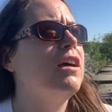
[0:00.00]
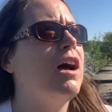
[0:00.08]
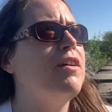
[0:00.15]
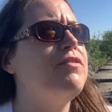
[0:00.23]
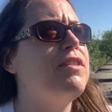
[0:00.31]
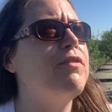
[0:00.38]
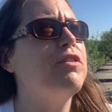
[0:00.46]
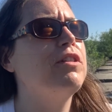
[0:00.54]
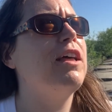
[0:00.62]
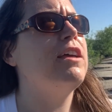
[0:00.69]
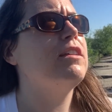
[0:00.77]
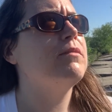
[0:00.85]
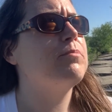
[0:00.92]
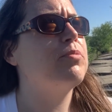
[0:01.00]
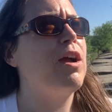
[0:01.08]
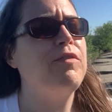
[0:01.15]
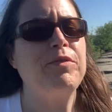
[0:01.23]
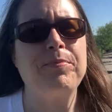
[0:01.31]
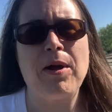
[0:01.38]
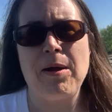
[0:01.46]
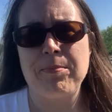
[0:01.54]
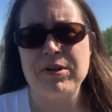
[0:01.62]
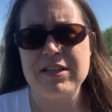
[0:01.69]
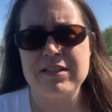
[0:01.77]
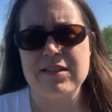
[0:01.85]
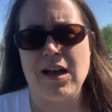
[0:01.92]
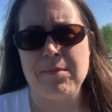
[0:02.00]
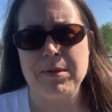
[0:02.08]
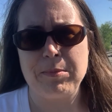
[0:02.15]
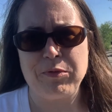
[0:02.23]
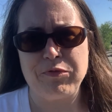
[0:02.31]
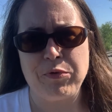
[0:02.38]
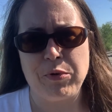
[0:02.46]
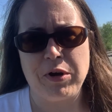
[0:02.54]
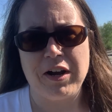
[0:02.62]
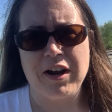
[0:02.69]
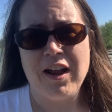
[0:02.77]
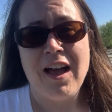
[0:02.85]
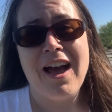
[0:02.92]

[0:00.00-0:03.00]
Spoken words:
I've never let private property stop me before.